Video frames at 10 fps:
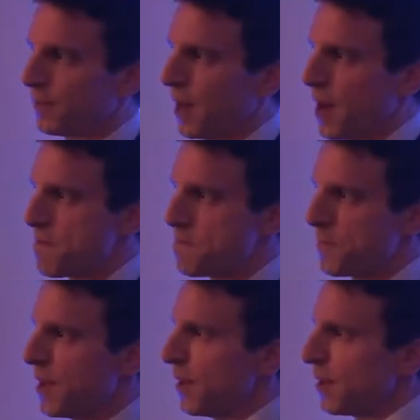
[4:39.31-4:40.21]

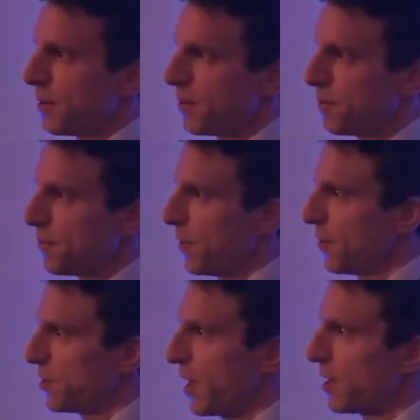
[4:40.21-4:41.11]
But
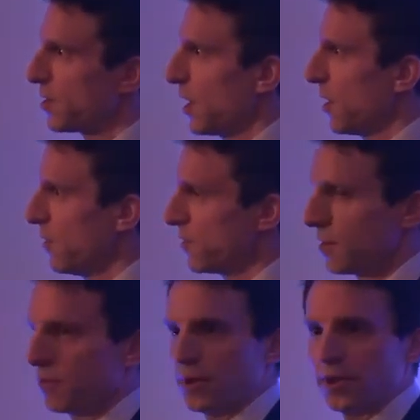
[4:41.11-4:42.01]
the challenge here is
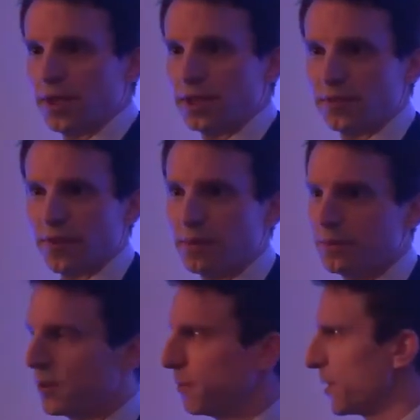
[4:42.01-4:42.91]
that we're looking at
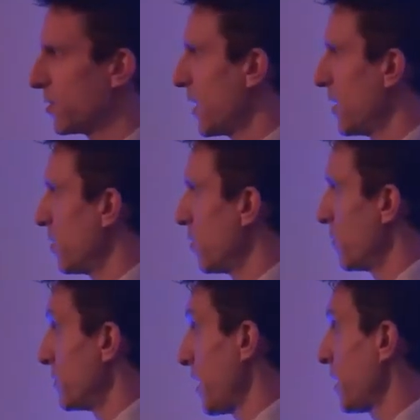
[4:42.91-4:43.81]
development that will extend
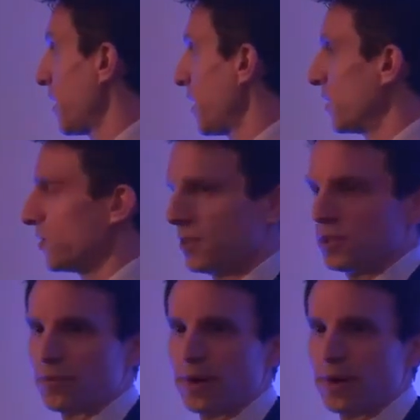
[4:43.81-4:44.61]
over decades and is